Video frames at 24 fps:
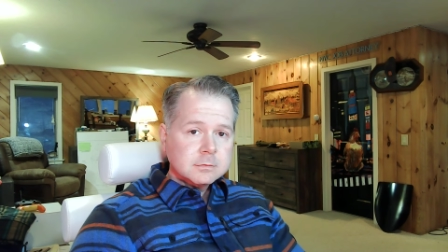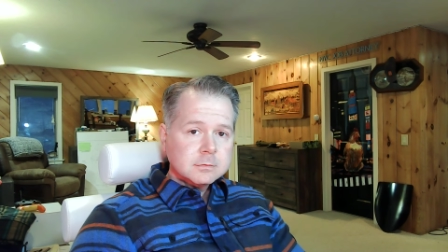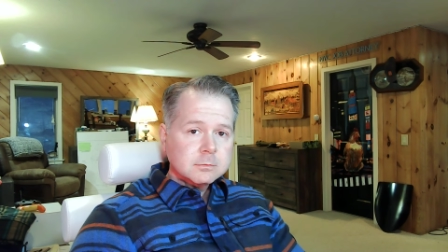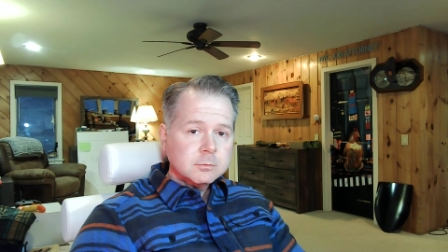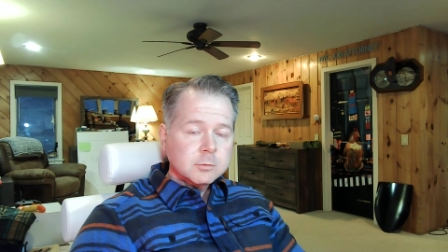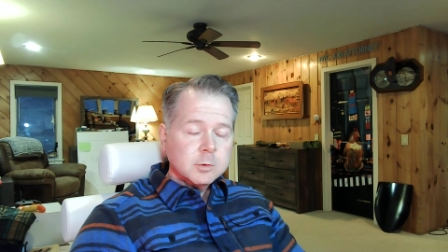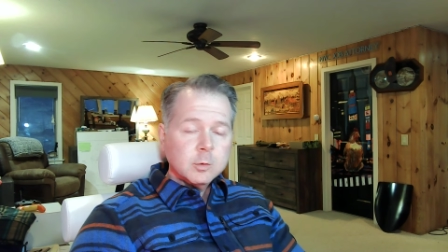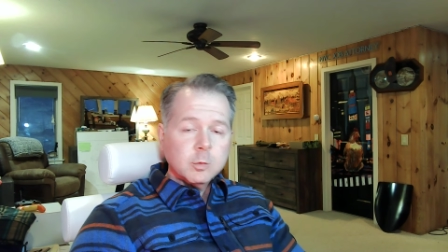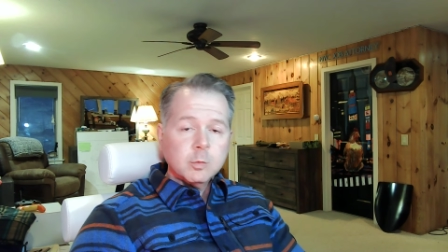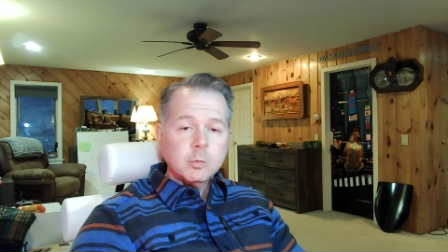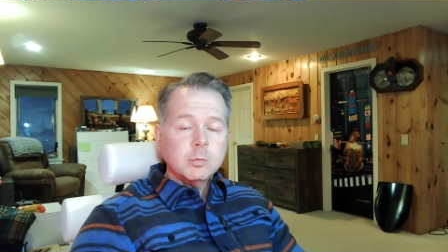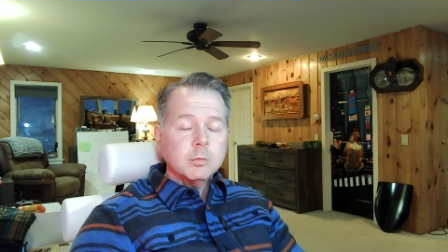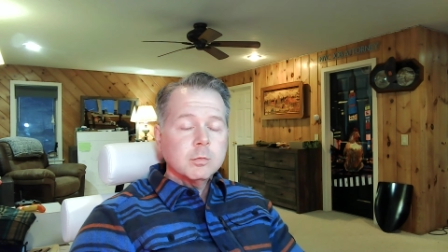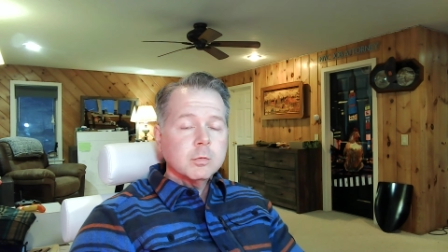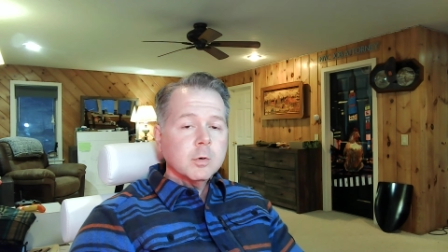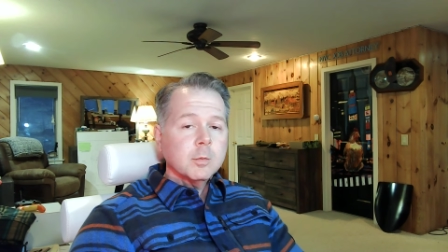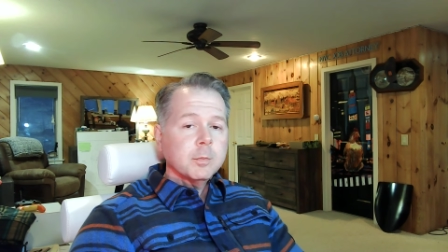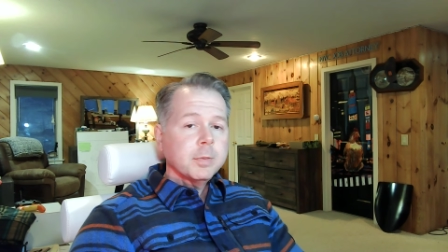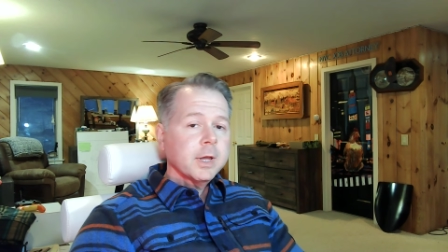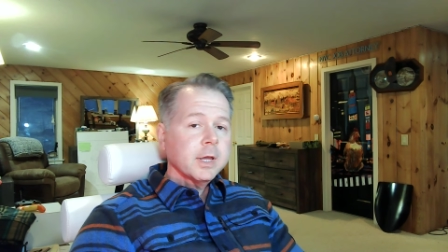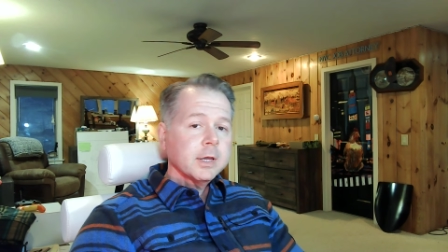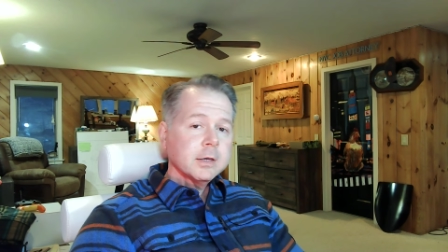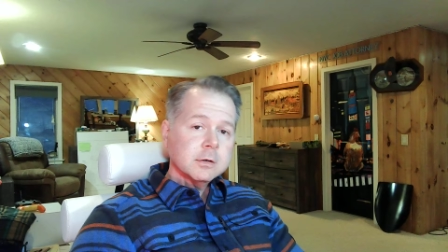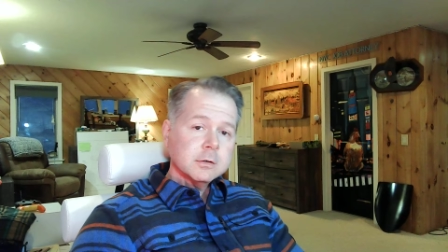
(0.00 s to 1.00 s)
We'll
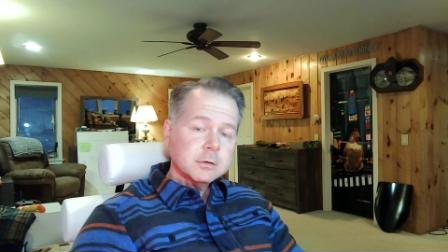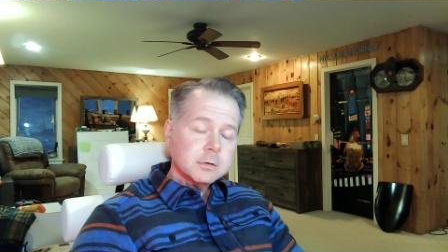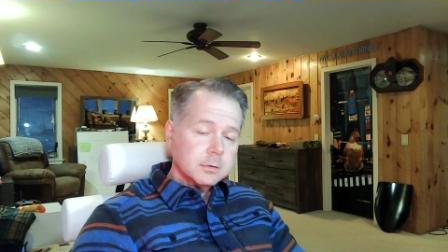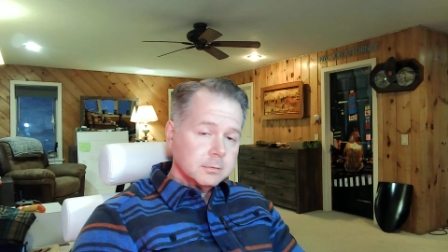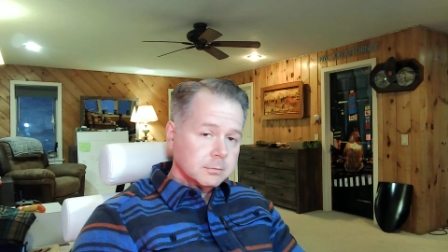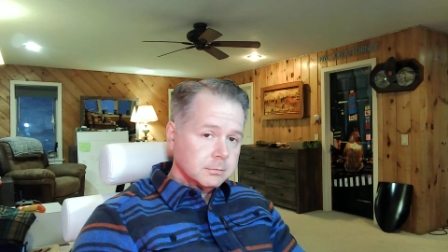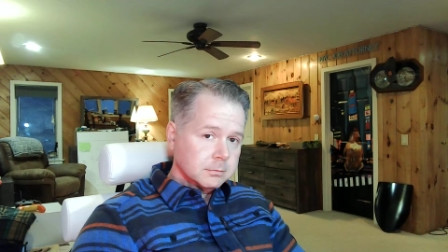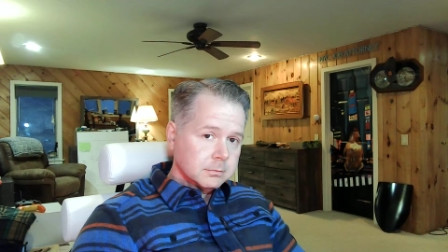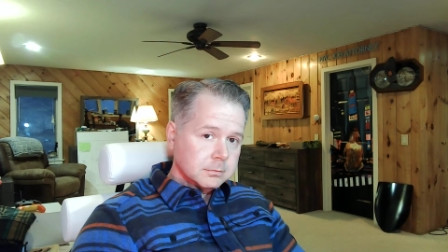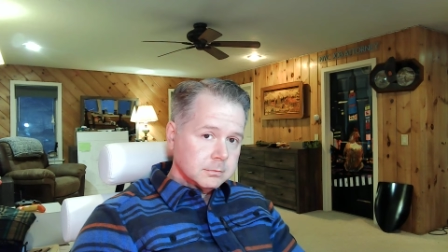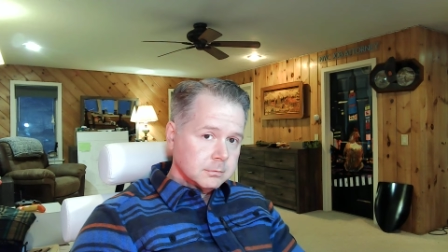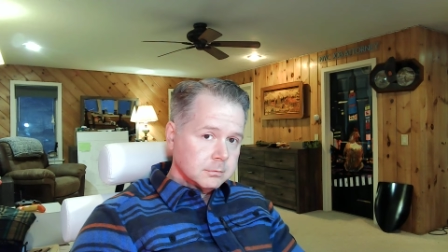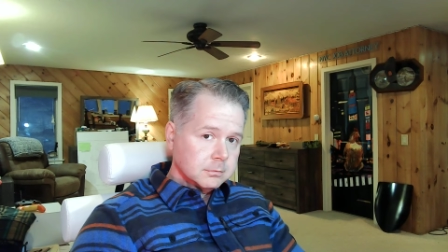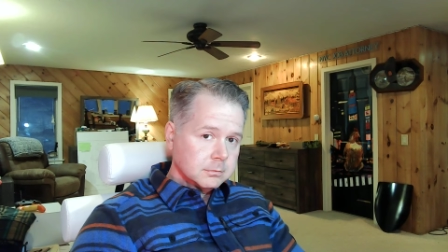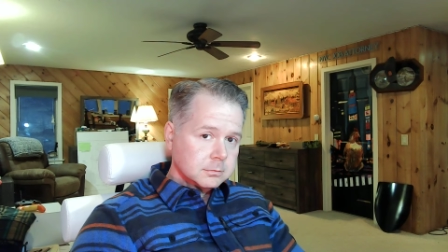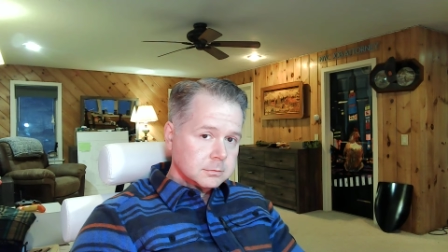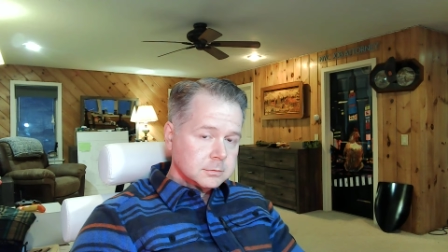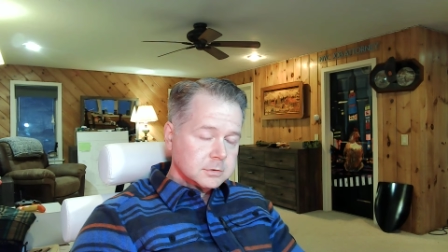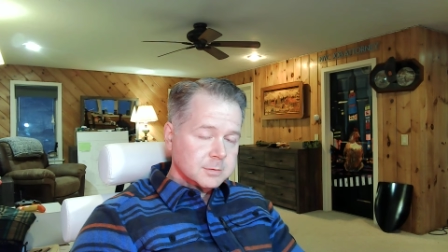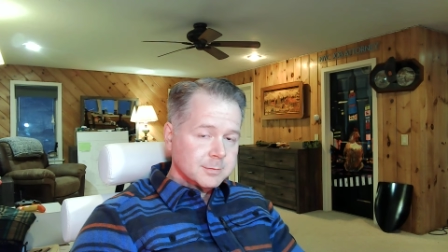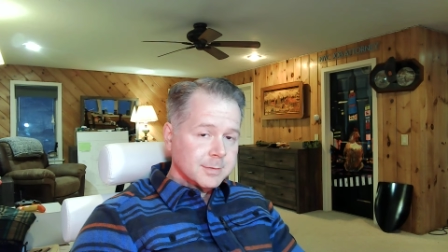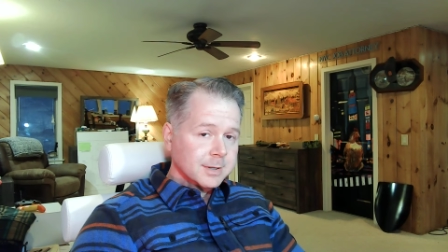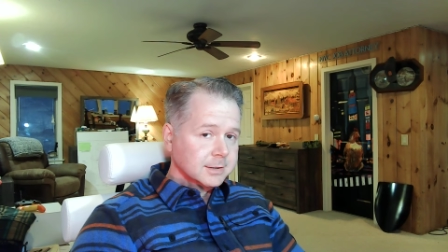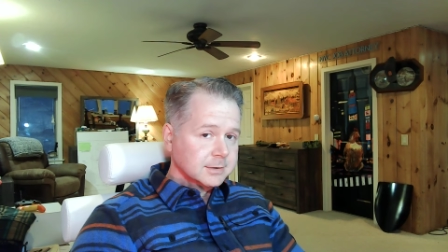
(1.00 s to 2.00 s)
pay you
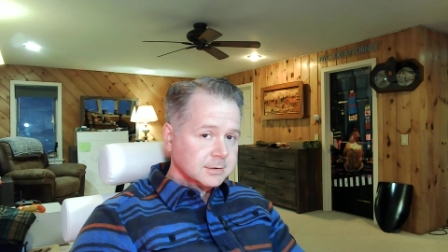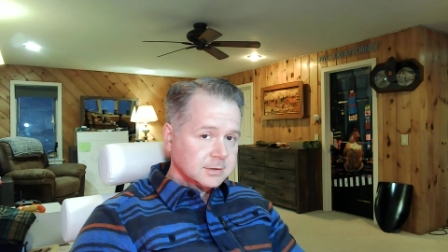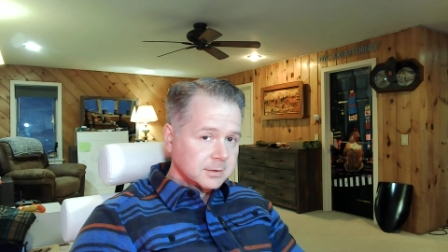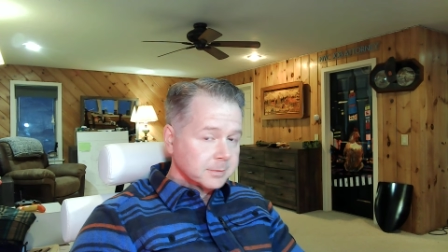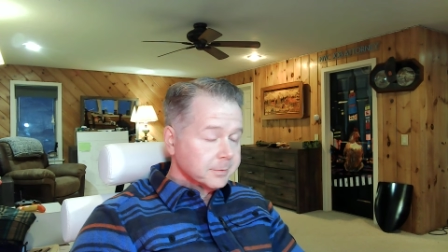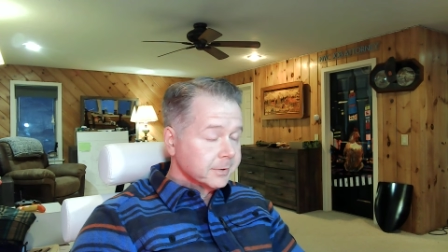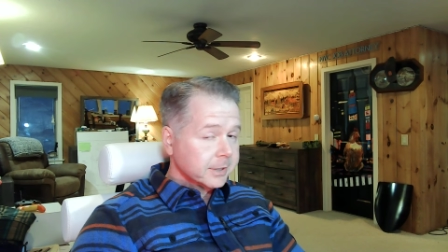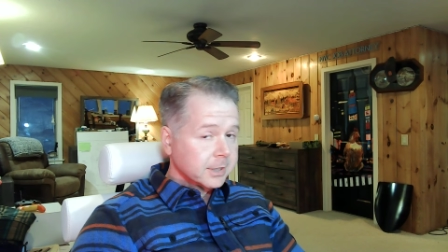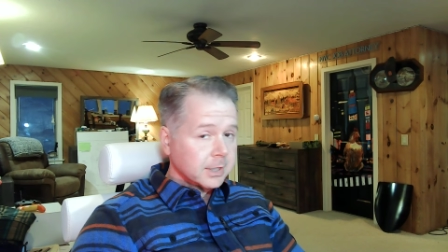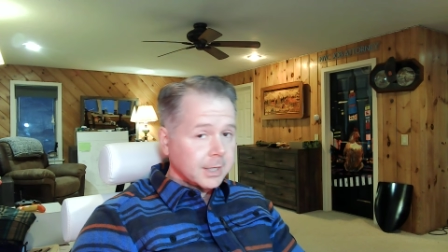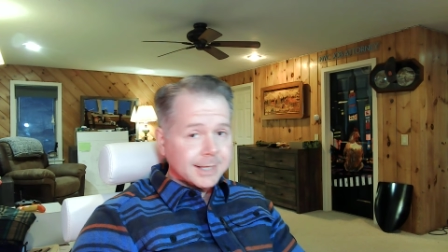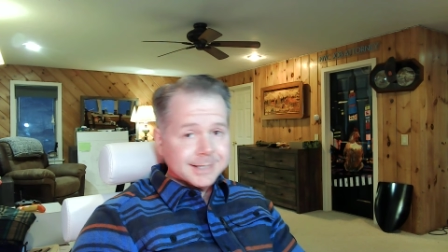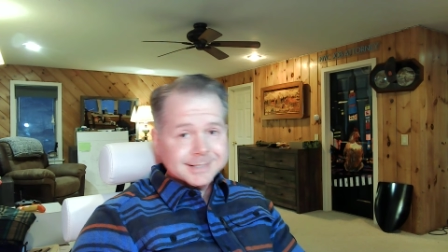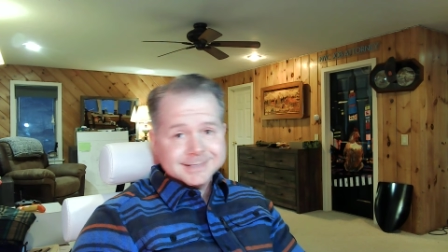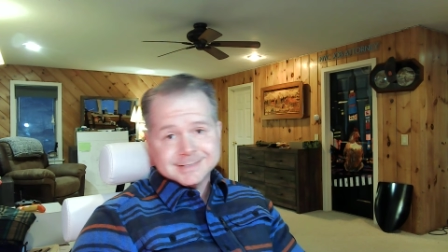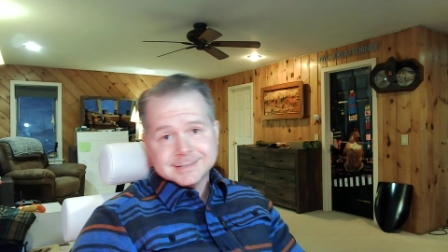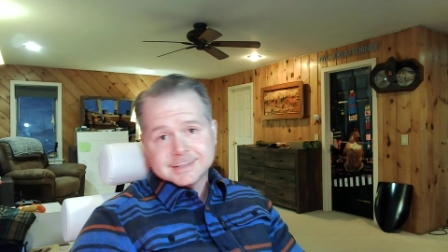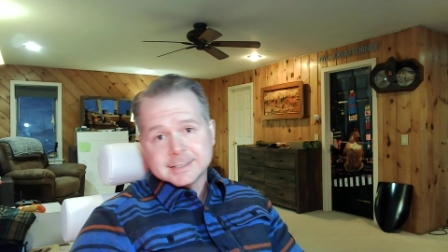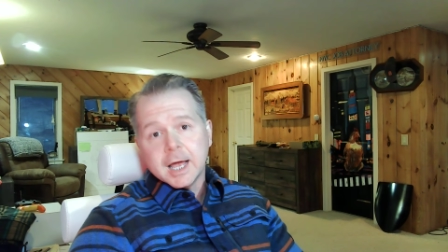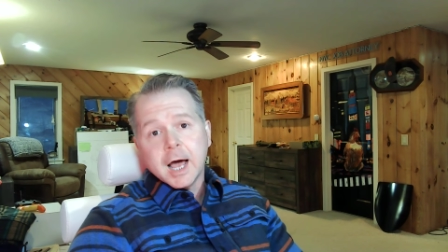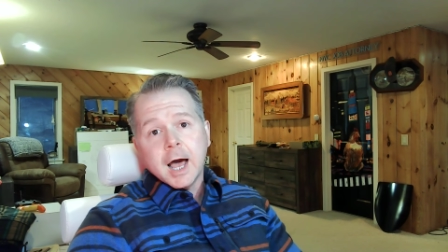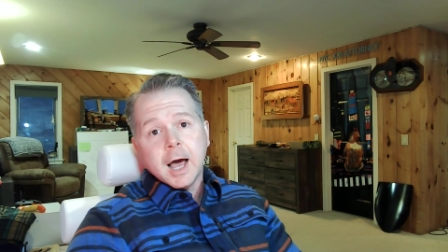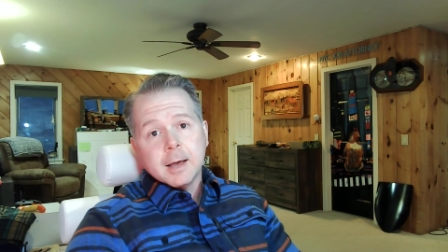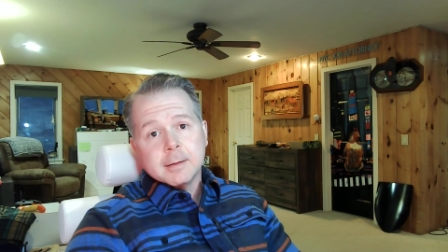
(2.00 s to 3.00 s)
to make some of the clients
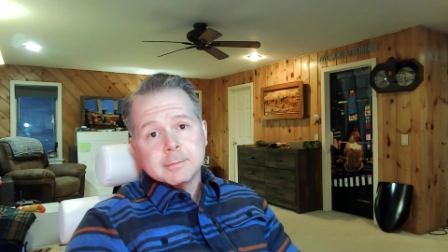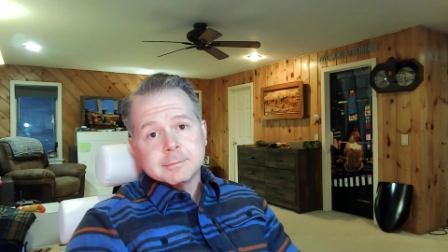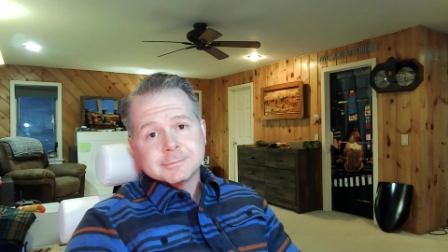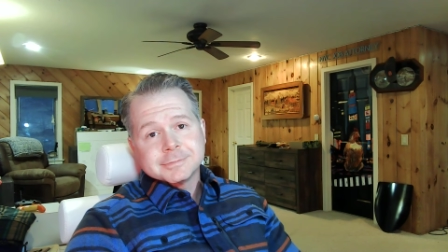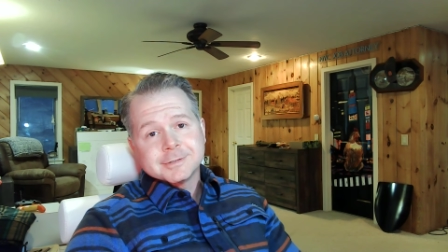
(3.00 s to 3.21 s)
stop